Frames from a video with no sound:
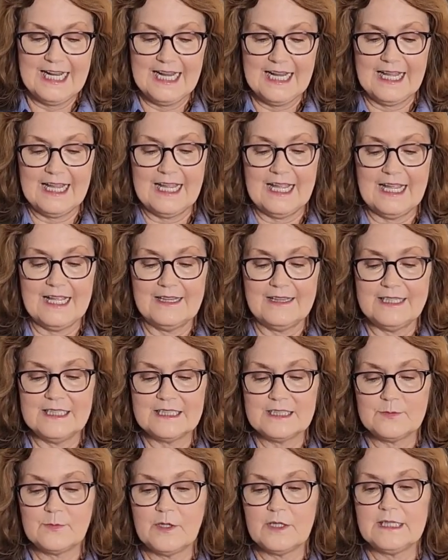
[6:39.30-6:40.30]
And
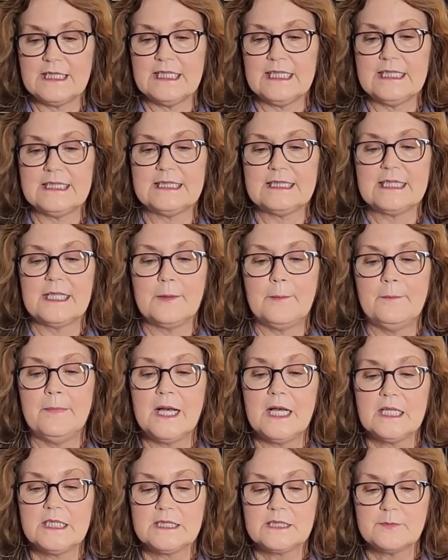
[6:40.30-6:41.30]
this one is the
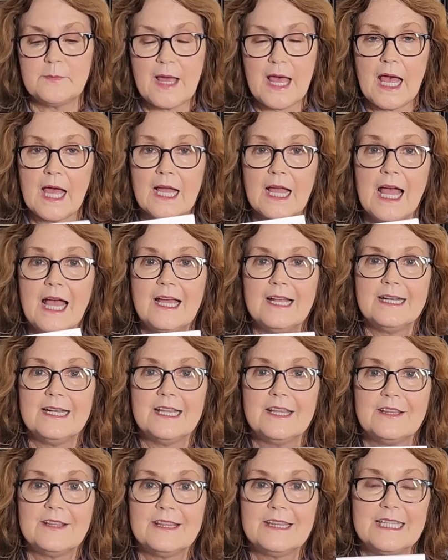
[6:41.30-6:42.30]
Buzz bag. And
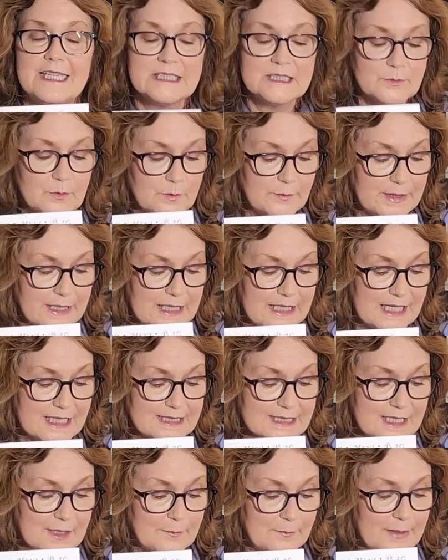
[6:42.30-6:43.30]
then this would be a
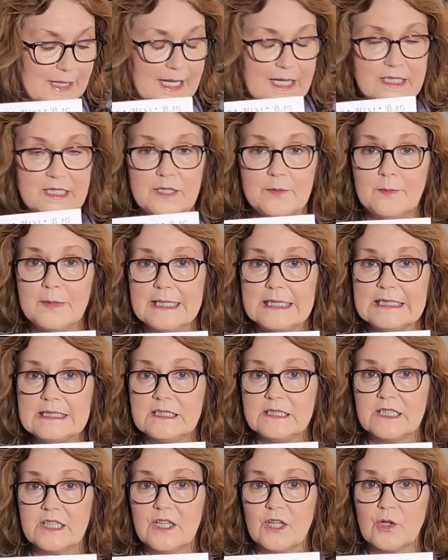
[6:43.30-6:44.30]
nice companion
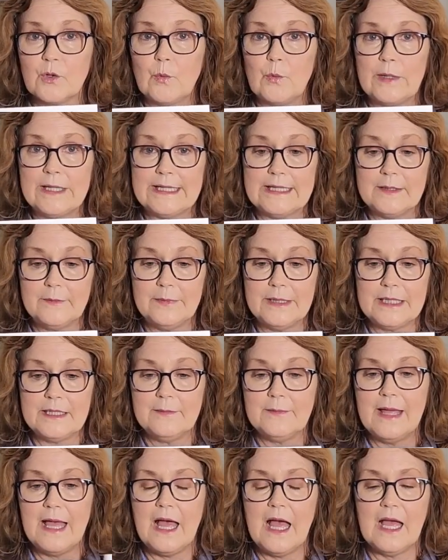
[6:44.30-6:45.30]
piece to the Queen Bee
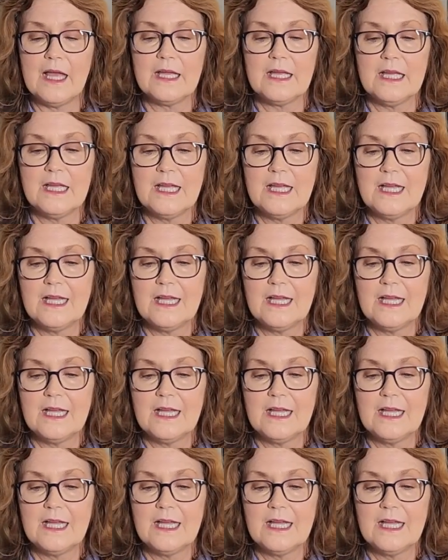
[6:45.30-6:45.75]
bag.